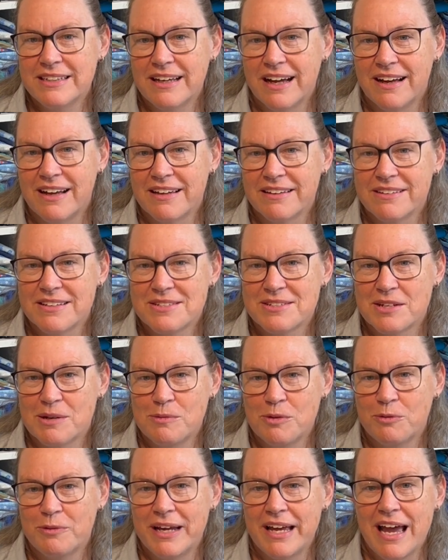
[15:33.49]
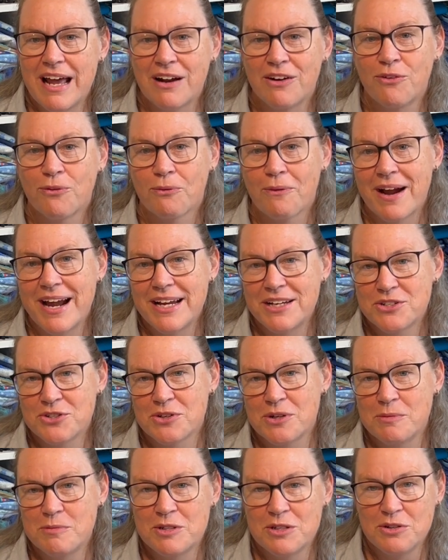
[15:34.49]
This summer we had a great
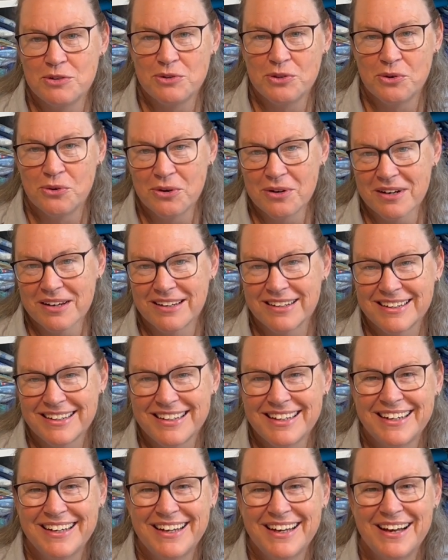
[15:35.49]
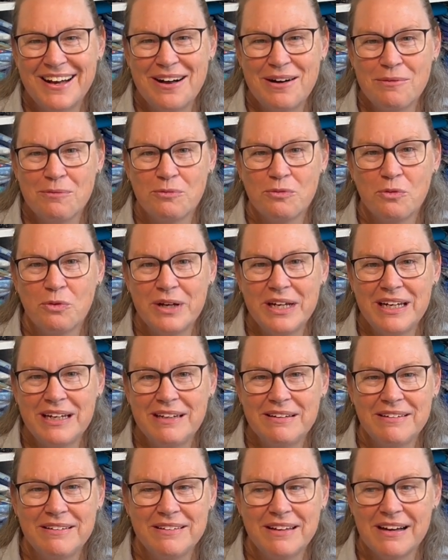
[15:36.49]
trip to New York.
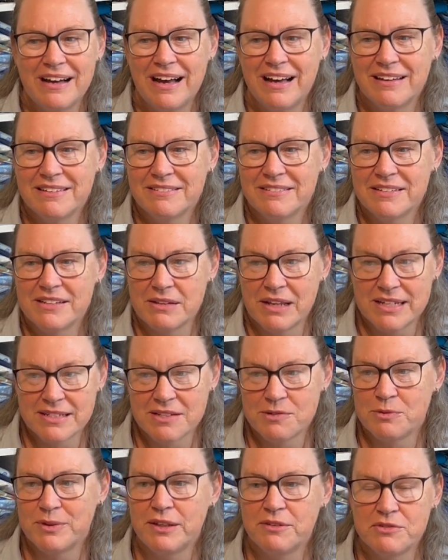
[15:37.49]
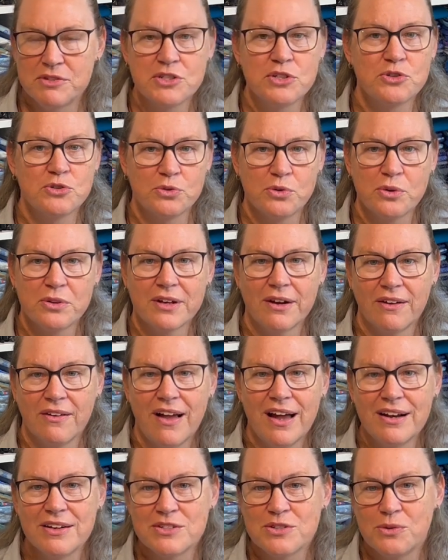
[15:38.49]
Like I said, we live in Central North
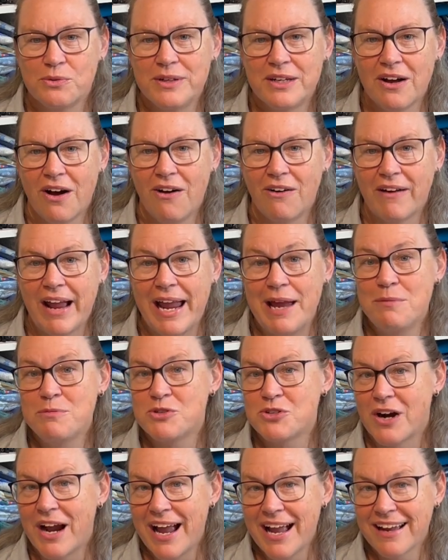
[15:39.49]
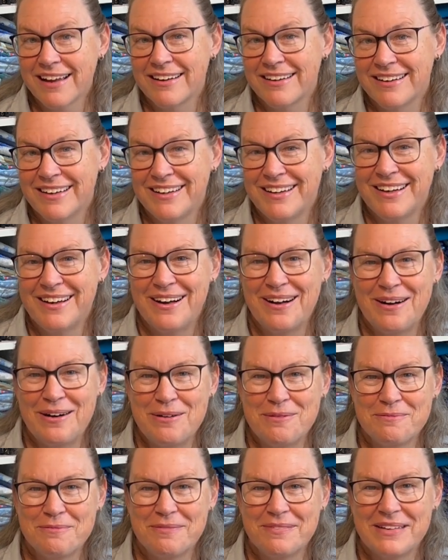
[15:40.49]
Carolina, so we caught Amtrak
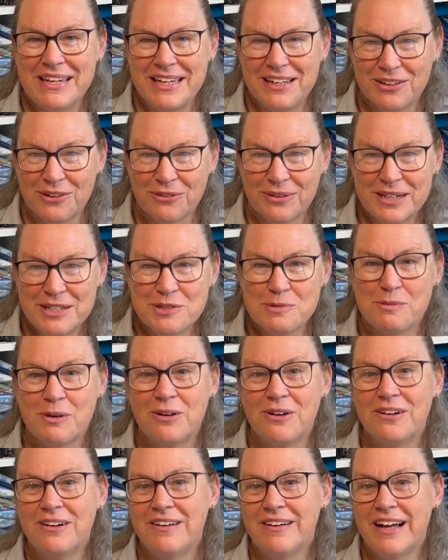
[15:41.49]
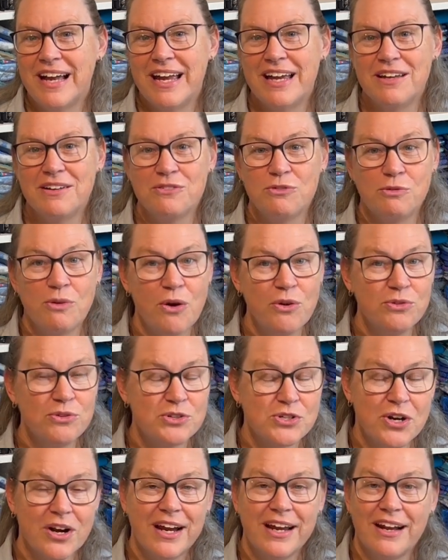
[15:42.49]
in Greensboro and rode the
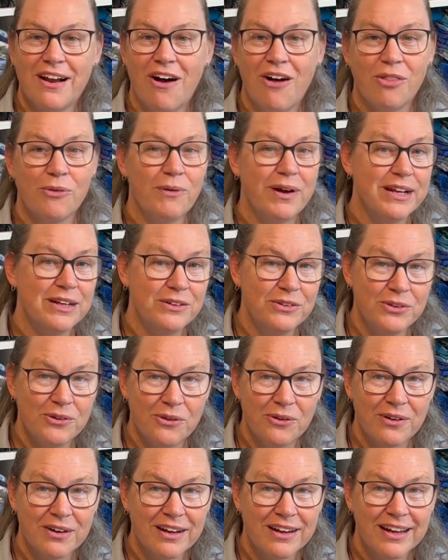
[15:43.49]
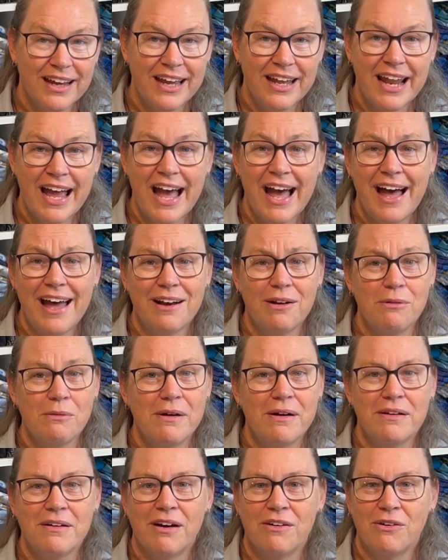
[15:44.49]
train all the way to New York and had
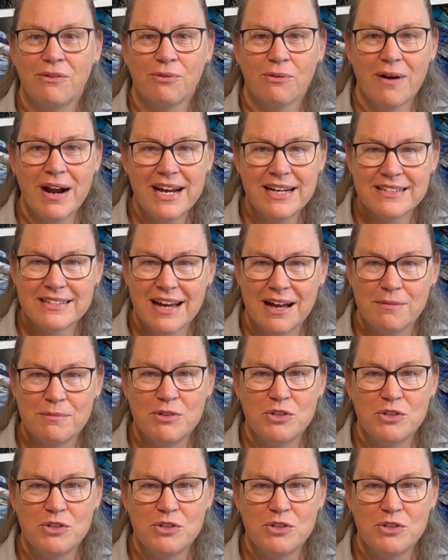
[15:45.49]
a great time.